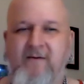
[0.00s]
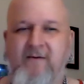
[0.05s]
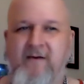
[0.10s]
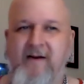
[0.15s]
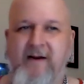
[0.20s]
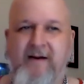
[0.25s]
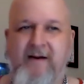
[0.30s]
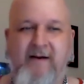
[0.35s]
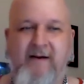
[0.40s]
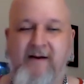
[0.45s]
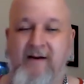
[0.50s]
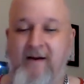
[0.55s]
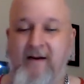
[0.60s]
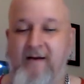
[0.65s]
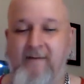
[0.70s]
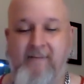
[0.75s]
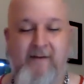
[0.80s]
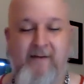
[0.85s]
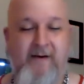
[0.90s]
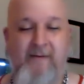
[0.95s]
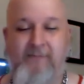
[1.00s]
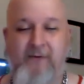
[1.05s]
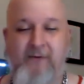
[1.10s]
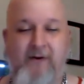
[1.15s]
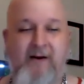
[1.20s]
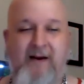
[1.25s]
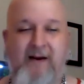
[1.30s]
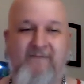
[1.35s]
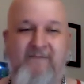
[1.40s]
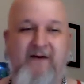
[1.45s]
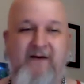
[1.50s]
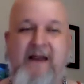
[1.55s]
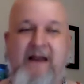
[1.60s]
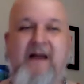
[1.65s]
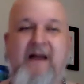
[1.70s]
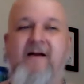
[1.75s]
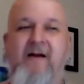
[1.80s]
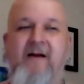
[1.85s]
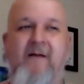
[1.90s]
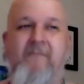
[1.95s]
all that, and I'm not putting anything
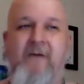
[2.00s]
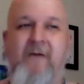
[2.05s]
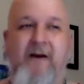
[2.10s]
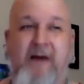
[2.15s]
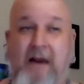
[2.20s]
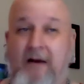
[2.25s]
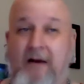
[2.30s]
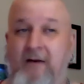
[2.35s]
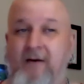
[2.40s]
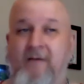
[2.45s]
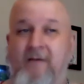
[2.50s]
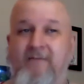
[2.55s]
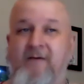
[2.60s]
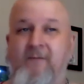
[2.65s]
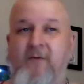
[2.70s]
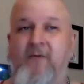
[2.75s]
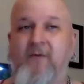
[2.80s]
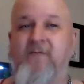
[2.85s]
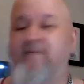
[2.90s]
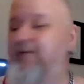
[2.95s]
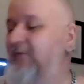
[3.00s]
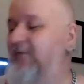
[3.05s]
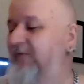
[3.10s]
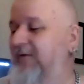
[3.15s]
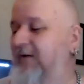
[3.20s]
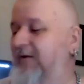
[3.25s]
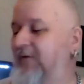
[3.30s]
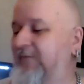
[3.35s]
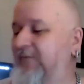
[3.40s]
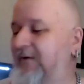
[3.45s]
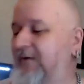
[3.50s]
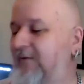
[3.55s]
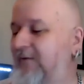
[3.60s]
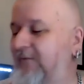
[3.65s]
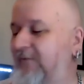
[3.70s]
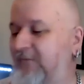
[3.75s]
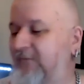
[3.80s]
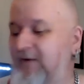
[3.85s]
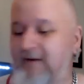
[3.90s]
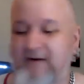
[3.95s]
down. I'm like, I love the movies and everything
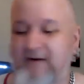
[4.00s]
else.